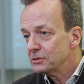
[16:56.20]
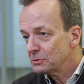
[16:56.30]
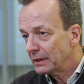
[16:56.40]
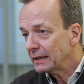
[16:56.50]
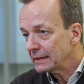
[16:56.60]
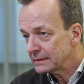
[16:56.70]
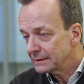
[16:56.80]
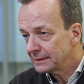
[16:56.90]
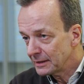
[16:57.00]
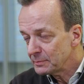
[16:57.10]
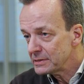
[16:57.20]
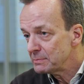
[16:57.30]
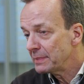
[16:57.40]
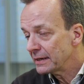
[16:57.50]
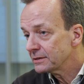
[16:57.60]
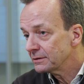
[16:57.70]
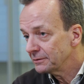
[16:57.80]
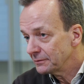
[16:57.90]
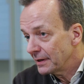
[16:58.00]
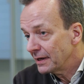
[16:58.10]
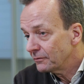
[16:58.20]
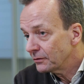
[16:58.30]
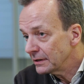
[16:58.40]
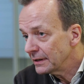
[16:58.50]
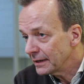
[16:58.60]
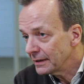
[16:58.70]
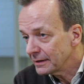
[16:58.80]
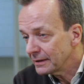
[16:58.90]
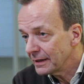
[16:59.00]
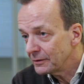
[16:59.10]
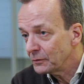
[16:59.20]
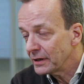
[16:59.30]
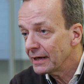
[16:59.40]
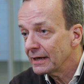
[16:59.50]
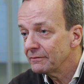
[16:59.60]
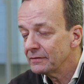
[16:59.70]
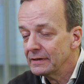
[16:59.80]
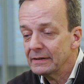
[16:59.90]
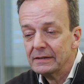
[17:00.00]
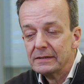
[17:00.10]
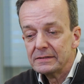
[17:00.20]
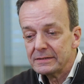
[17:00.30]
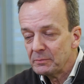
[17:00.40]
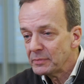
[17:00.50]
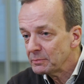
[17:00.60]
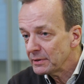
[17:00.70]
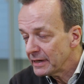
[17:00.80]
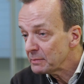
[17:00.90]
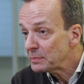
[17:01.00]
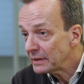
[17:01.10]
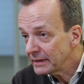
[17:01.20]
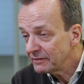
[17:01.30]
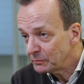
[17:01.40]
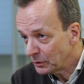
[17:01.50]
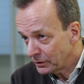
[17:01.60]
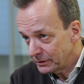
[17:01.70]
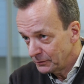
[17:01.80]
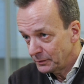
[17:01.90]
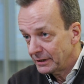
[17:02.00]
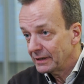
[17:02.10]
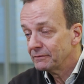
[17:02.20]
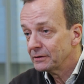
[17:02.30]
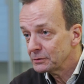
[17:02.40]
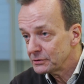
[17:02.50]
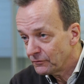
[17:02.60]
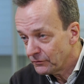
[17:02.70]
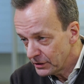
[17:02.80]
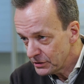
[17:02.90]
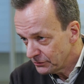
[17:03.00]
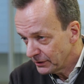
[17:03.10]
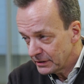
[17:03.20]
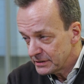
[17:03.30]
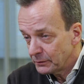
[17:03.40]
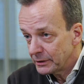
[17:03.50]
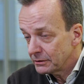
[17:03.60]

to make it a little bit better every day. And we have some people that believe more. We have those front runners that we